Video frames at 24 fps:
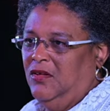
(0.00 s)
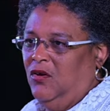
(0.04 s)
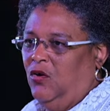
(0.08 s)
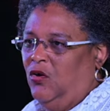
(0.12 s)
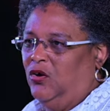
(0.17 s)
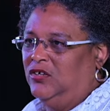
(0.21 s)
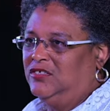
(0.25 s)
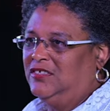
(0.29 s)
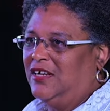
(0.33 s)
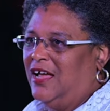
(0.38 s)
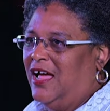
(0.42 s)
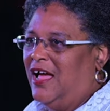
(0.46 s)

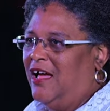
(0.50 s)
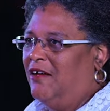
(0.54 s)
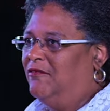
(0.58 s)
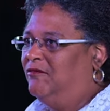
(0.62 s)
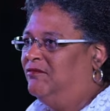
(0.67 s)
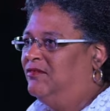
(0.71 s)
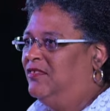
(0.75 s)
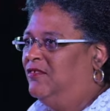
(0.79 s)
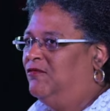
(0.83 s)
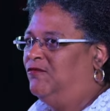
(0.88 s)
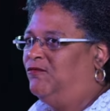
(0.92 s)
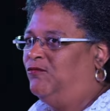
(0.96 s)
Or to
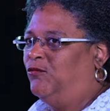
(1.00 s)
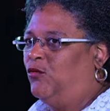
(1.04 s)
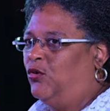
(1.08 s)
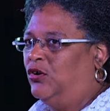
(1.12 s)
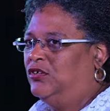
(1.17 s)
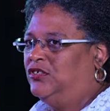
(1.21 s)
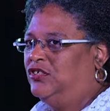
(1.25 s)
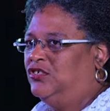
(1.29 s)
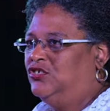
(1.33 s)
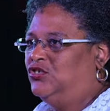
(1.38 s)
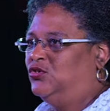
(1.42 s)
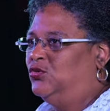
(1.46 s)
have the
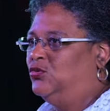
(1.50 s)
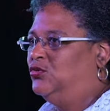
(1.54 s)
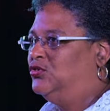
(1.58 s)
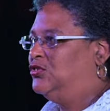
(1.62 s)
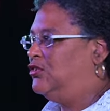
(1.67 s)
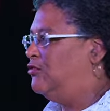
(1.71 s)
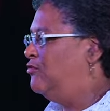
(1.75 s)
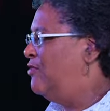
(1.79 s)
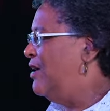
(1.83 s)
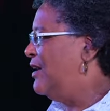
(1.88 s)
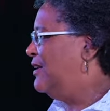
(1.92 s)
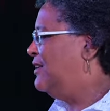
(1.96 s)
fortitude
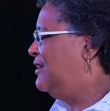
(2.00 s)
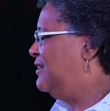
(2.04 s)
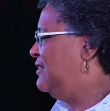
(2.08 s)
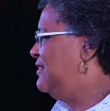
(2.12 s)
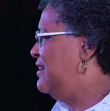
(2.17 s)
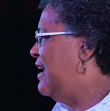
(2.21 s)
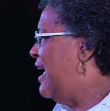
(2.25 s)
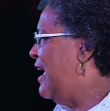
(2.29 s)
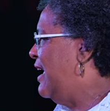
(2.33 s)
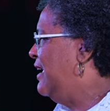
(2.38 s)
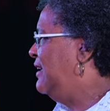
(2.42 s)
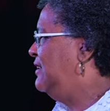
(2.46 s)
to
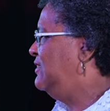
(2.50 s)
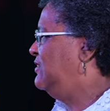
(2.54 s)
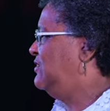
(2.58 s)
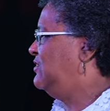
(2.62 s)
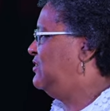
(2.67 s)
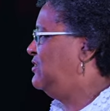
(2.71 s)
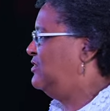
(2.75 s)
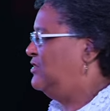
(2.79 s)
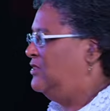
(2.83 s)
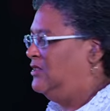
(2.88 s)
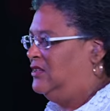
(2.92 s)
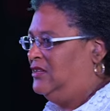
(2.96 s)

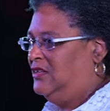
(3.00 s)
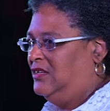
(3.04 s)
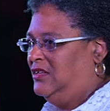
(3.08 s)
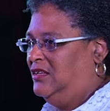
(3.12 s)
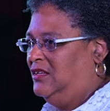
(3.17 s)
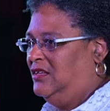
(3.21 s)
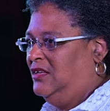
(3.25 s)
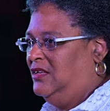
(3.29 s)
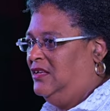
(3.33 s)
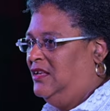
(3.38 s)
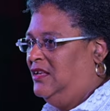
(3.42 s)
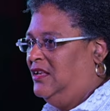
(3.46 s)
recognize
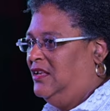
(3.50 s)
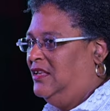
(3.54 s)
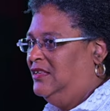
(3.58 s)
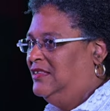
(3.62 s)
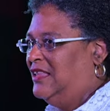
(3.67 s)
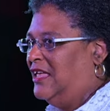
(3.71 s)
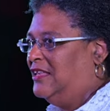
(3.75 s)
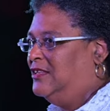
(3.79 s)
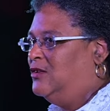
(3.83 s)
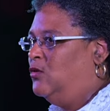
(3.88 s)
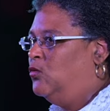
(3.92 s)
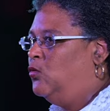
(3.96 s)

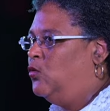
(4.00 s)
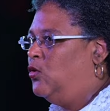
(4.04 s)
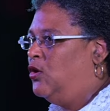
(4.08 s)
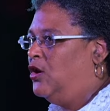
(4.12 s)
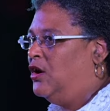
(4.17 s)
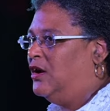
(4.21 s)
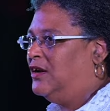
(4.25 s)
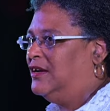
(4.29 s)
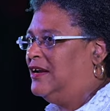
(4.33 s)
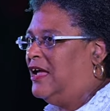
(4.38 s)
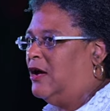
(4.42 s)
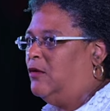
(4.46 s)
that the
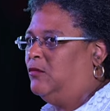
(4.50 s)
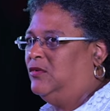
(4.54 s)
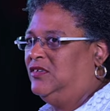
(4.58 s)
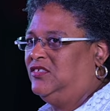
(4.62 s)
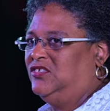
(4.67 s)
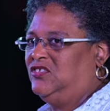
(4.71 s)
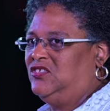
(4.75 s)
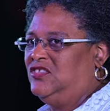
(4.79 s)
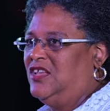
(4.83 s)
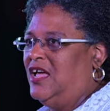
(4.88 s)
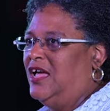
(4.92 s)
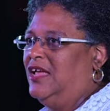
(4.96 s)
work that
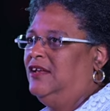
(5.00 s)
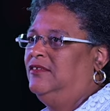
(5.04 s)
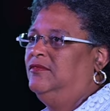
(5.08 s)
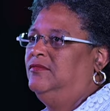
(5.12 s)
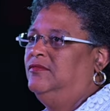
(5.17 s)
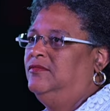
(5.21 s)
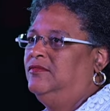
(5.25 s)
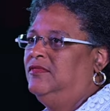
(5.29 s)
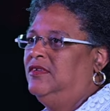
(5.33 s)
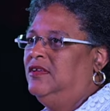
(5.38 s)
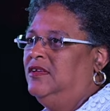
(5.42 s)
was done,